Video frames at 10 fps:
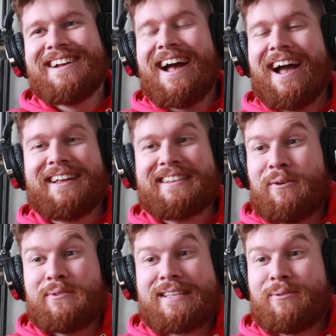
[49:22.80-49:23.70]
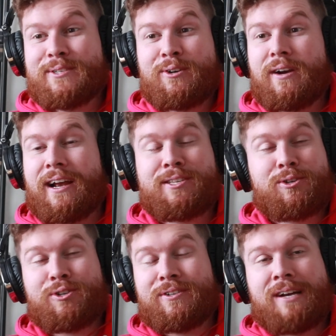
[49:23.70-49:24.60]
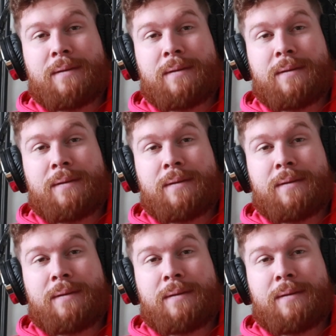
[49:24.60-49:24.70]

and that was that was Cork. I had such a good time.